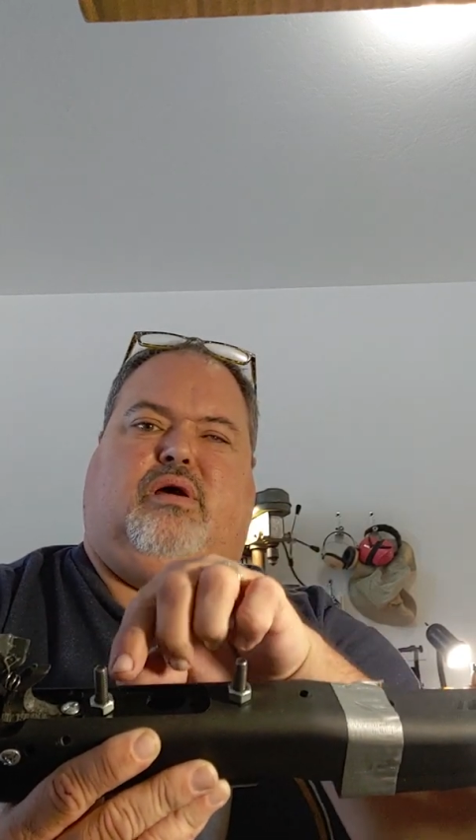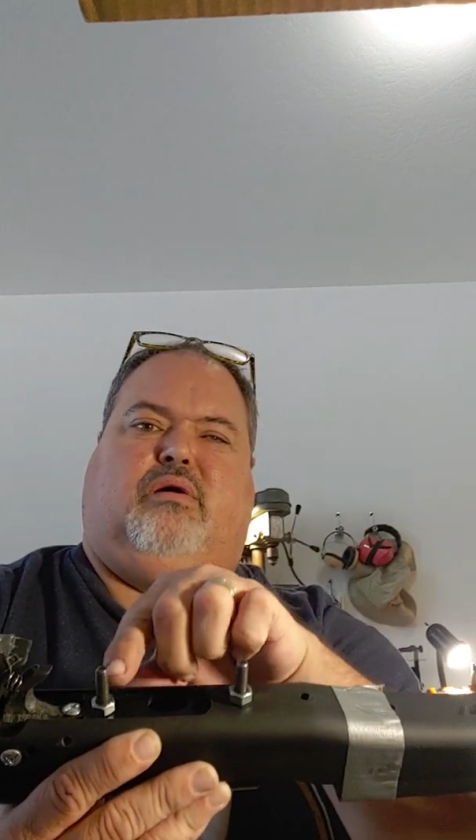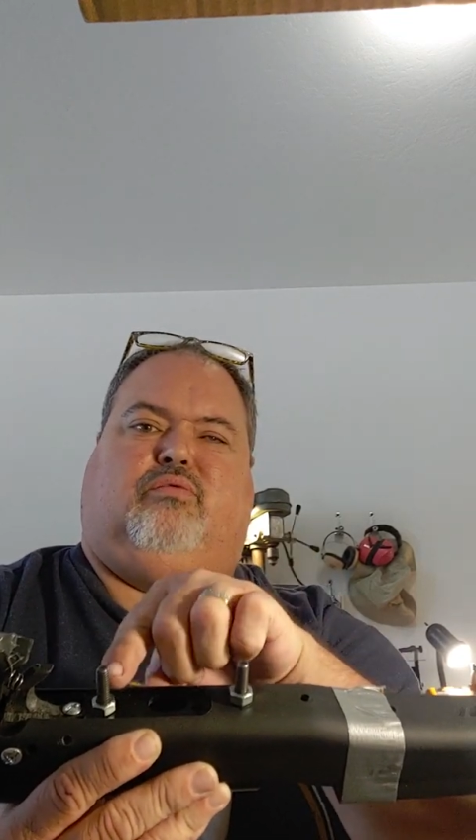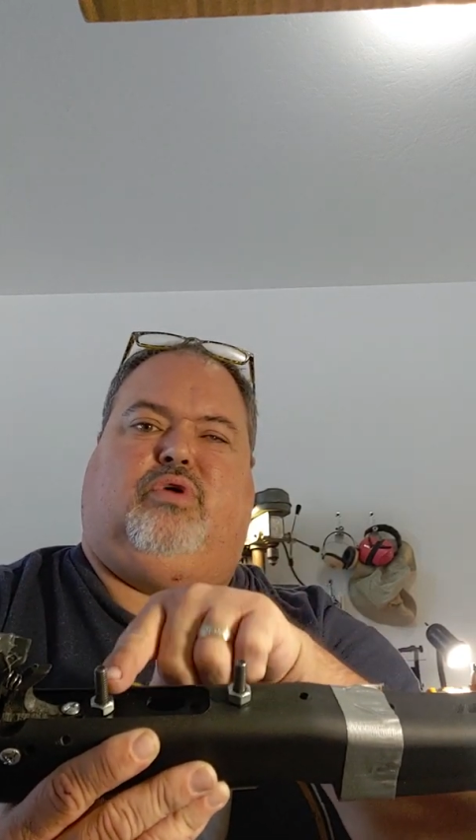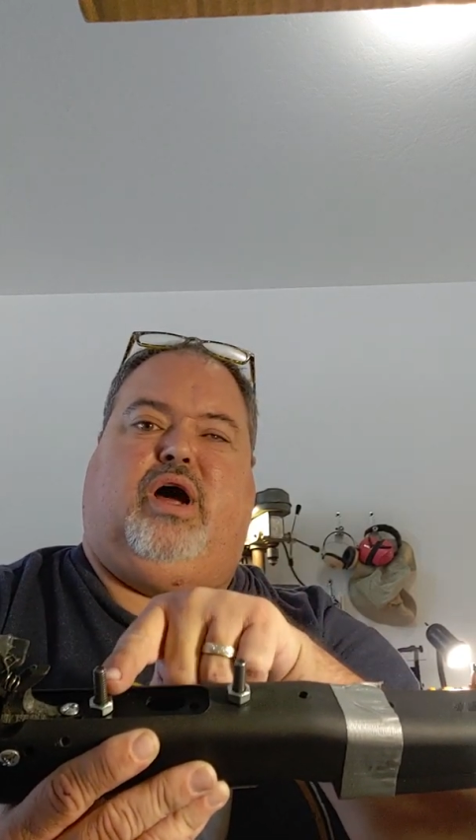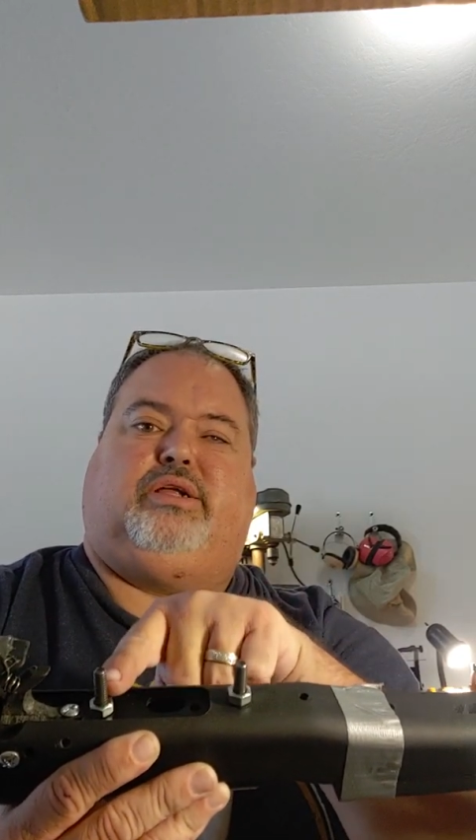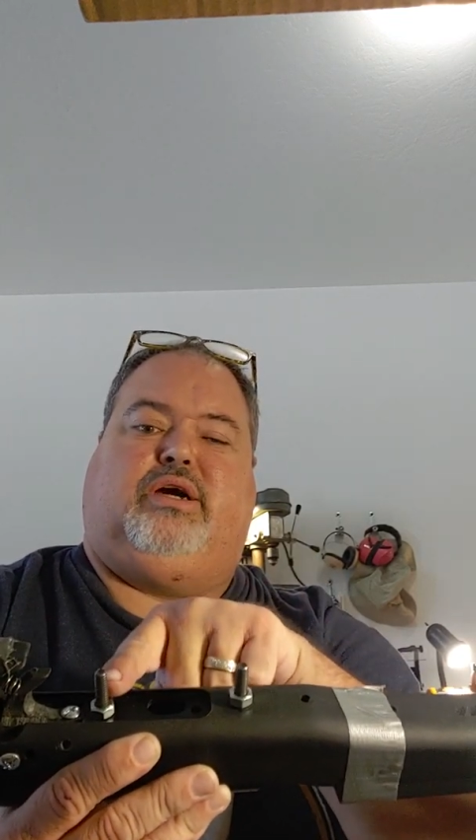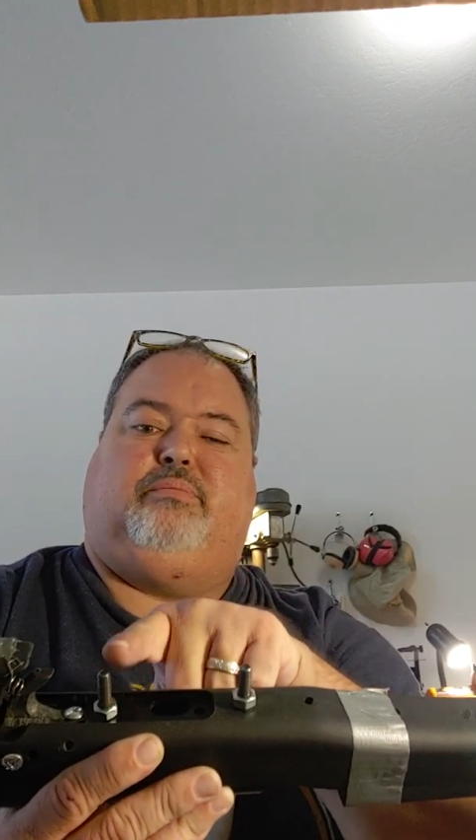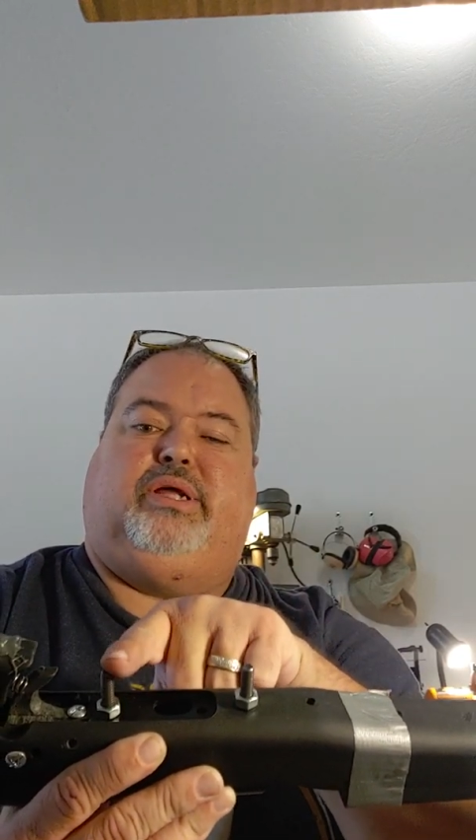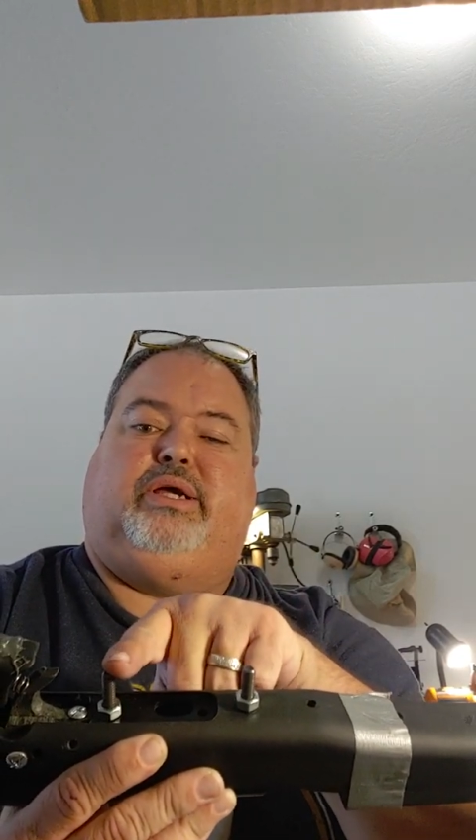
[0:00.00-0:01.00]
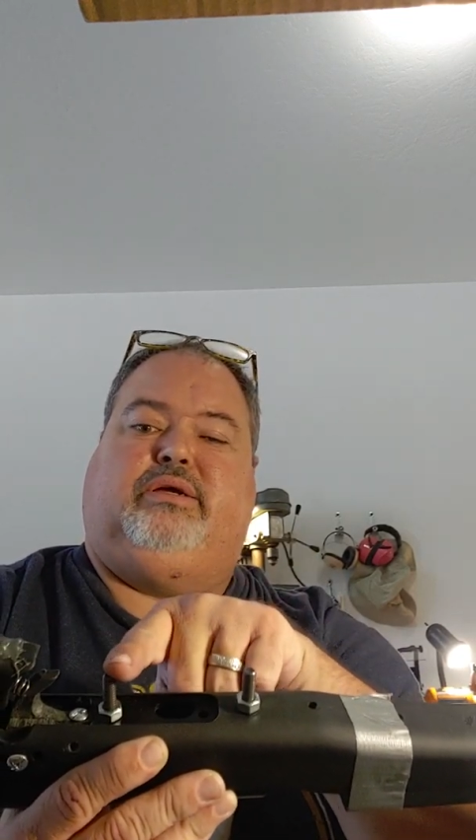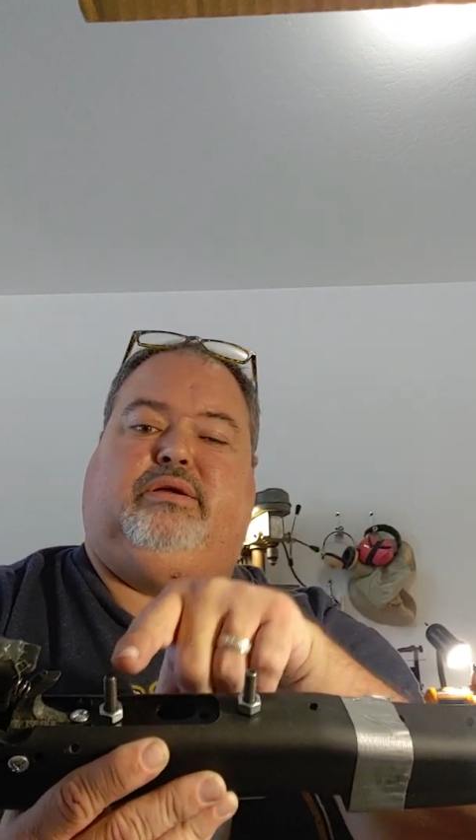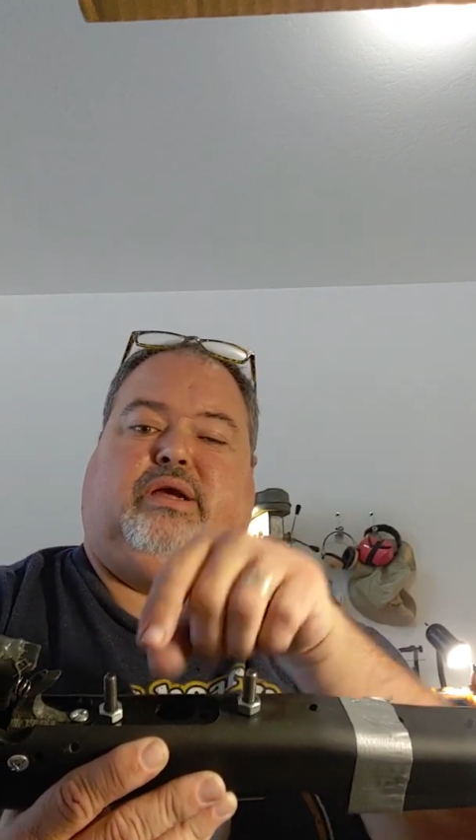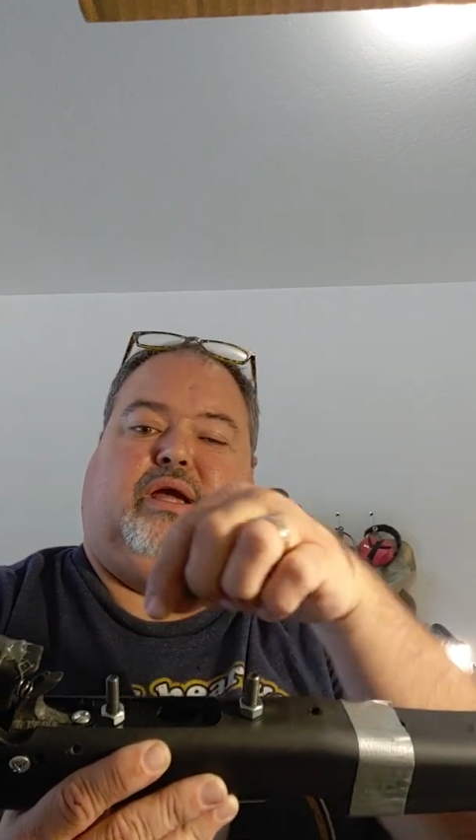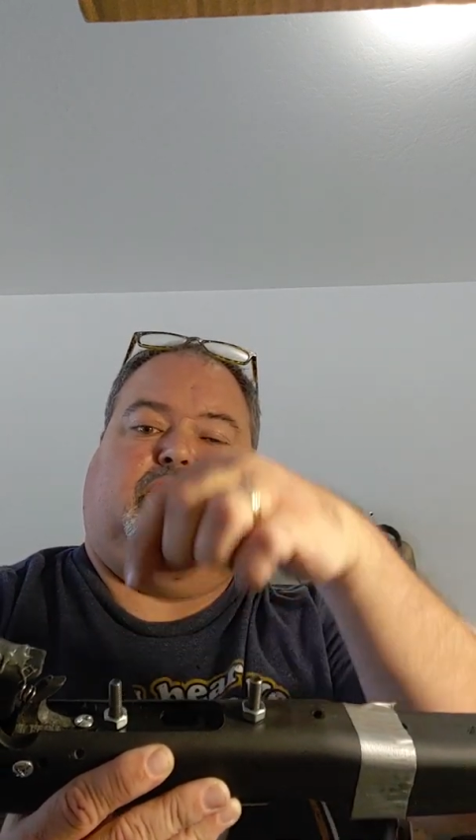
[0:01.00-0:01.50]
rod coupling
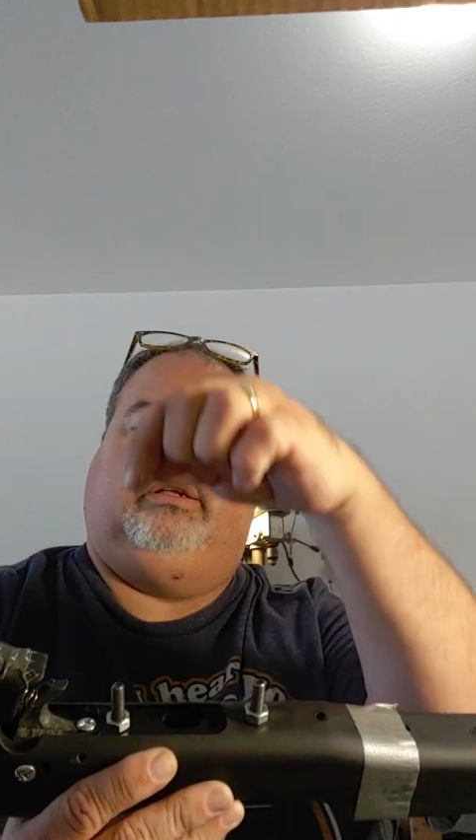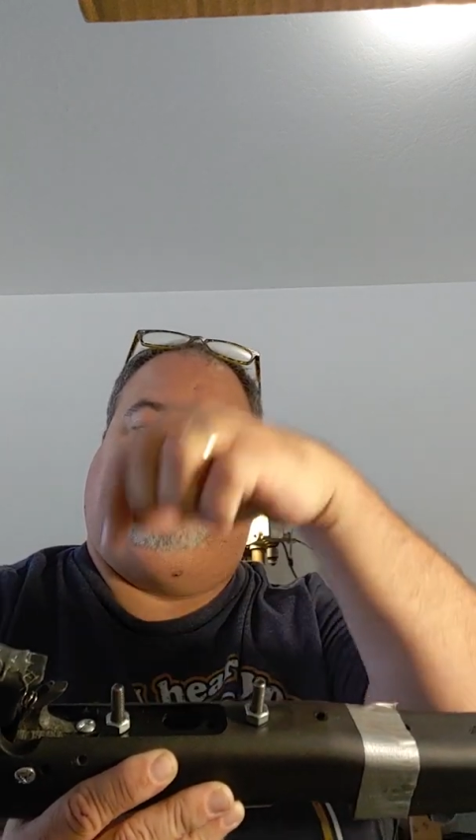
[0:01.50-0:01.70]
and then